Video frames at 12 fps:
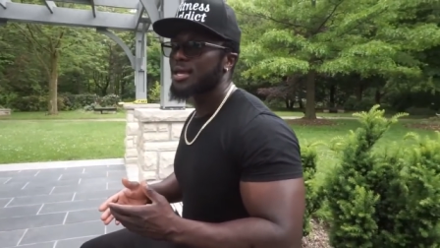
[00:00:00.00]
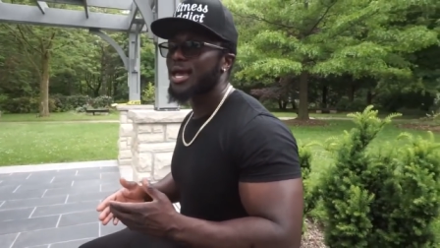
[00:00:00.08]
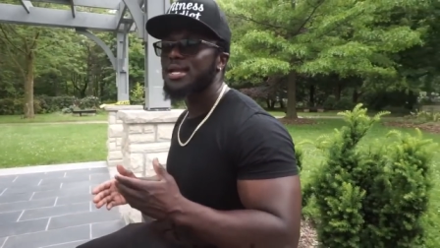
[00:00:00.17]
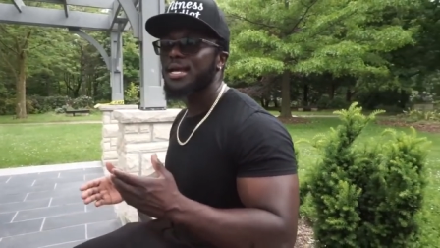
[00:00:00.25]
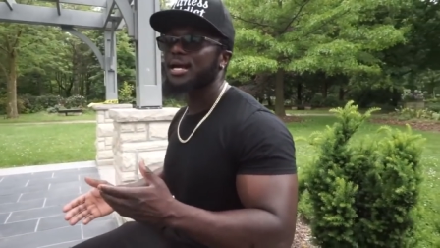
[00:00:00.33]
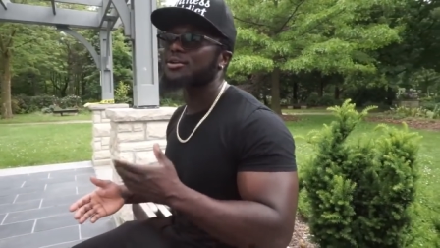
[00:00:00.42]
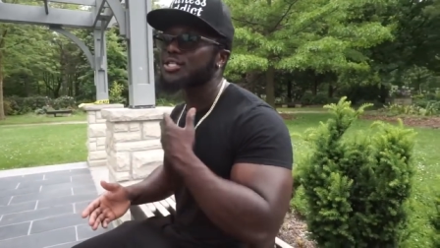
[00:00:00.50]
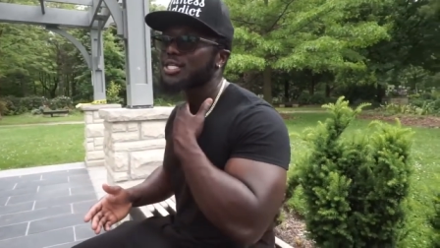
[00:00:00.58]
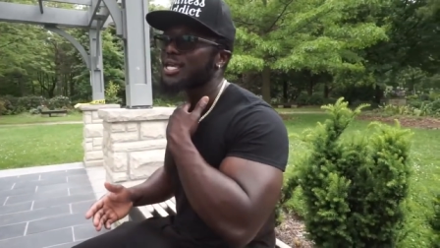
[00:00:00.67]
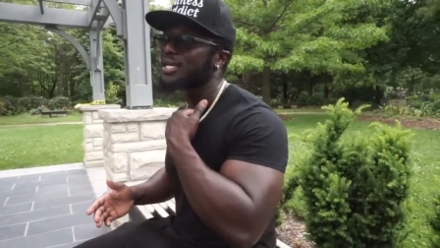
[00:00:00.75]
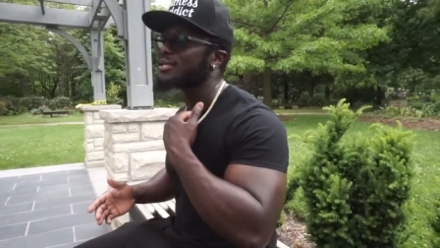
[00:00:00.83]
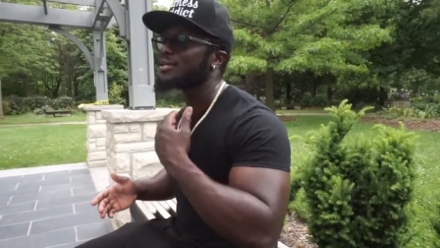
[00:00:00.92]
And like I was
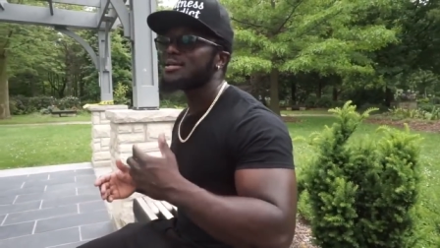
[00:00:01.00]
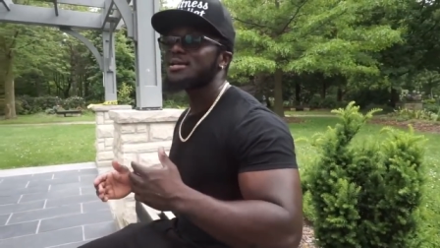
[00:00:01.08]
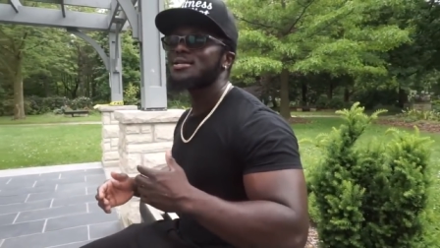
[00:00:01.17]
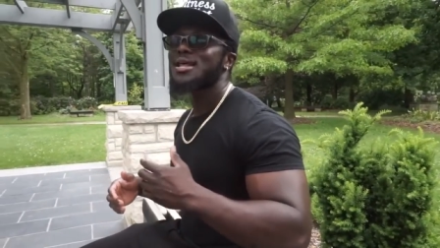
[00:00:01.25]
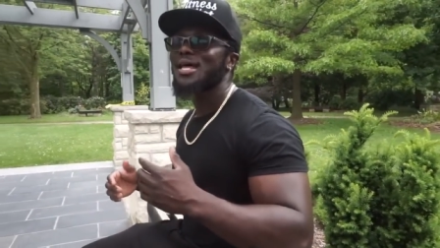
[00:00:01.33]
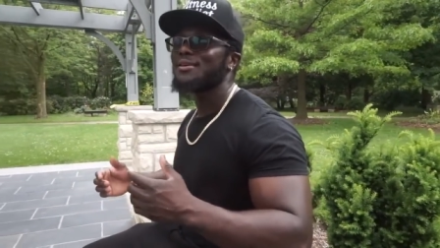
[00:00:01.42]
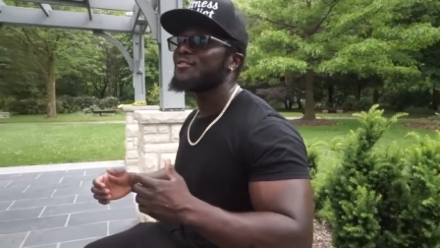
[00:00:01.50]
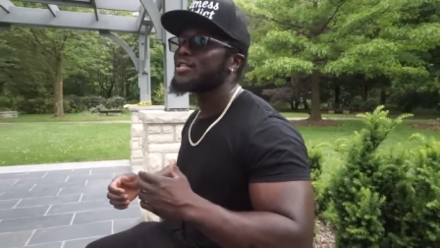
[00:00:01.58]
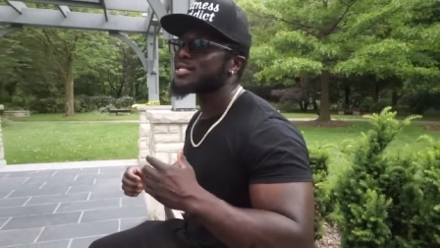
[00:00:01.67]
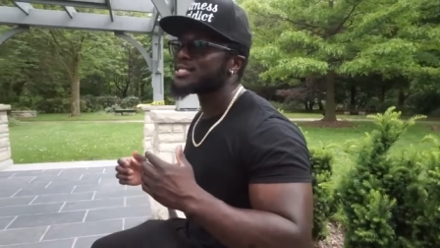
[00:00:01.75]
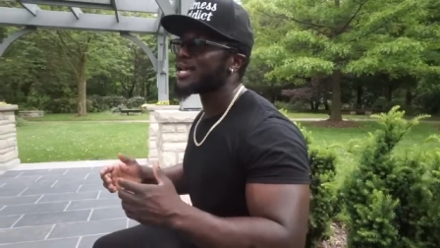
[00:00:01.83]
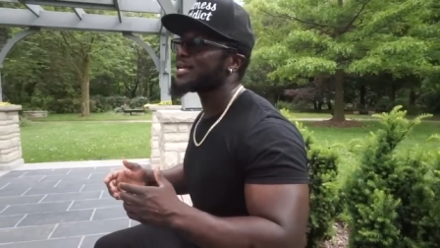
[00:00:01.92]
saying, not even
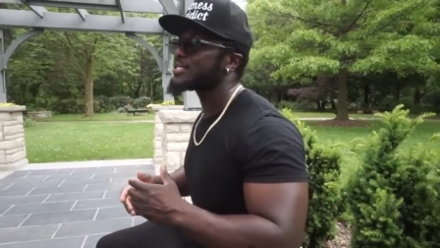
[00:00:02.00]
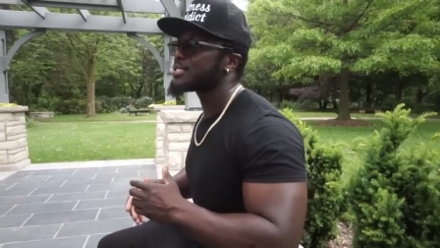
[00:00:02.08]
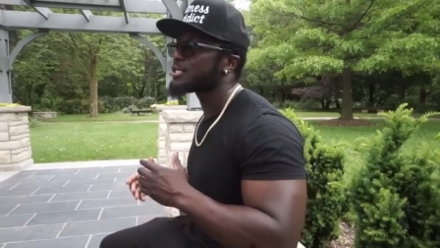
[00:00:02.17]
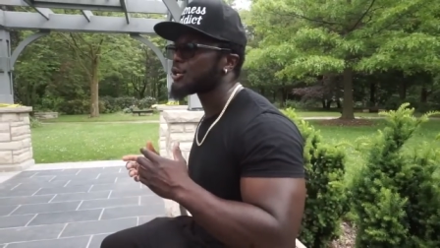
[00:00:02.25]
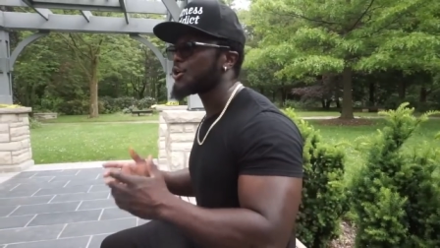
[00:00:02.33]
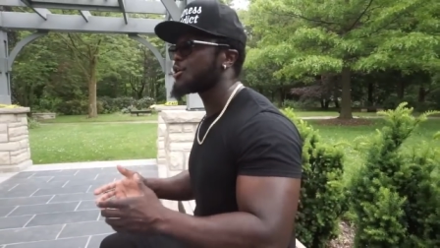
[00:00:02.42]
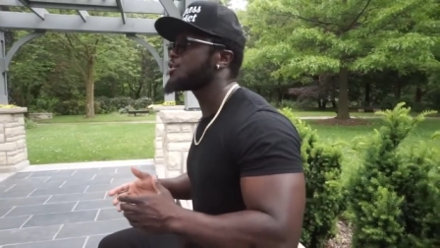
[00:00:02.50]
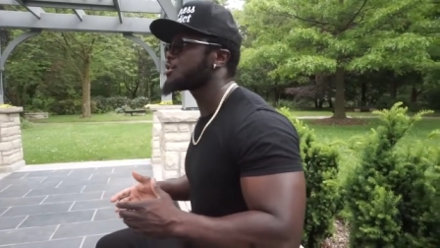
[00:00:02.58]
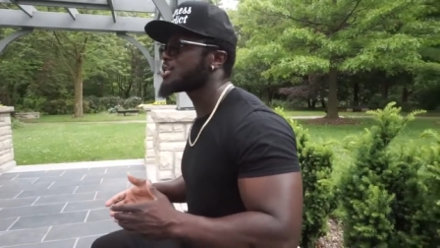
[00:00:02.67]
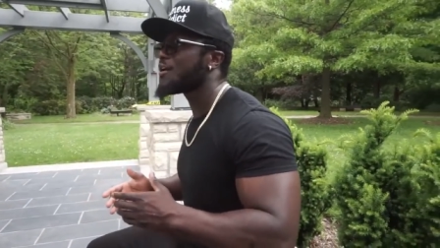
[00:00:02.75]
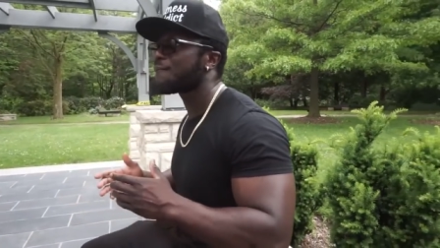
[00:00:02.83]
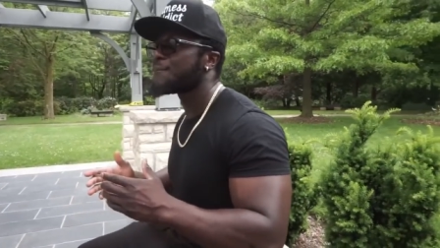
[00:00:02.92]
intense to hurt
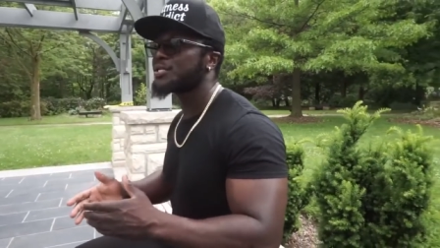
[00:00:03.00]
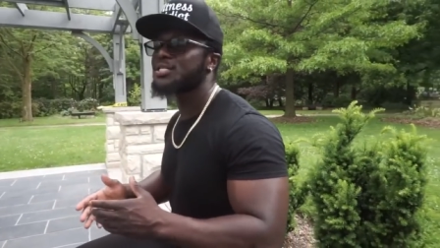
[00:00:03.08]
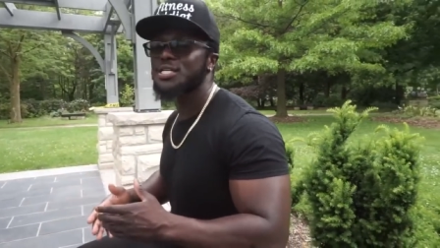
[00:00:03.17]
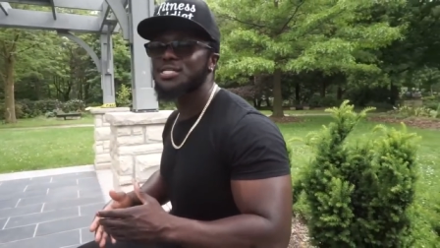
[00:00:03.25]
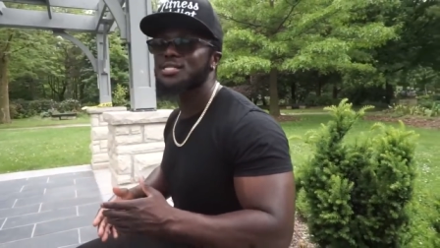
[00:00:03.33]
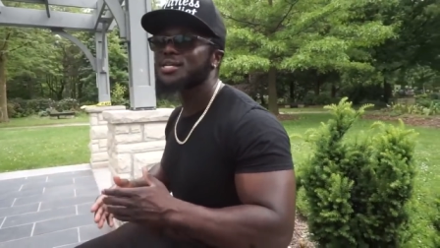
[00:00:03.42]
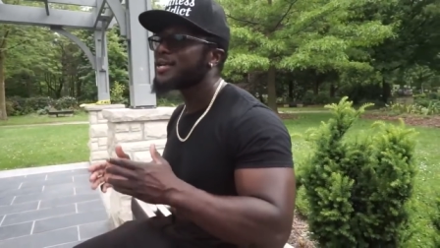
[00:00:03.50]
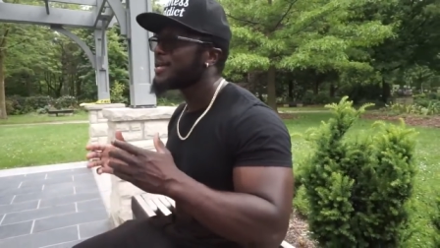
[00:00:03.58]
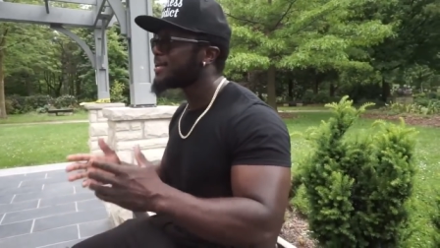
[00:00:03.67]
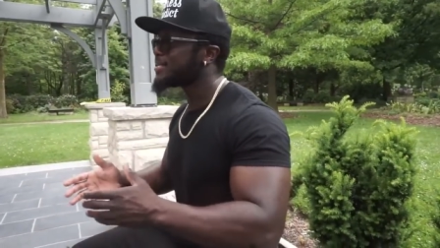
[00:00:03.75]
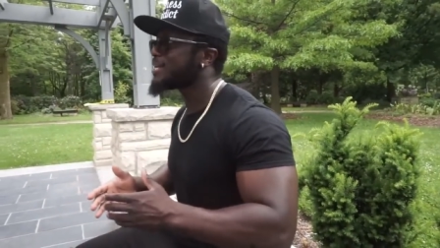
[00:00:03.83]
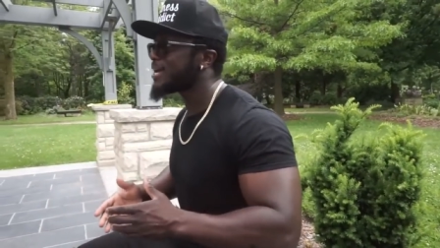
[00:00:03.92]
yourself, but just
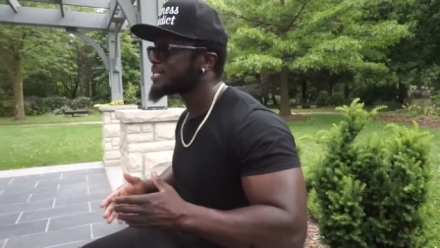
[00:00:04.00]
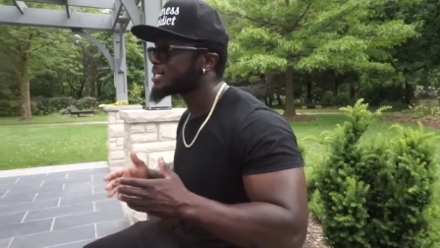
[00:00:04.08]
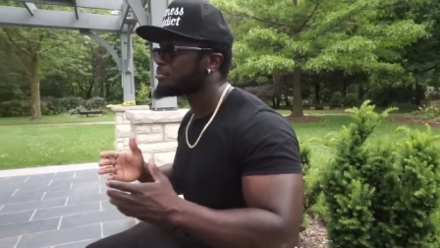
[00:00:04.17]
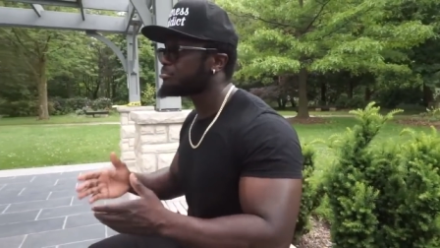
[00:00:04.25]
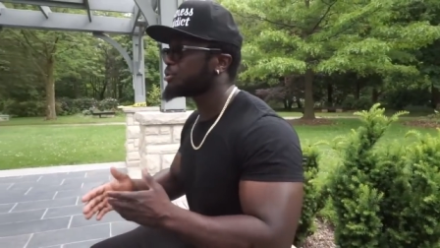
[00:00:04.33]
intense to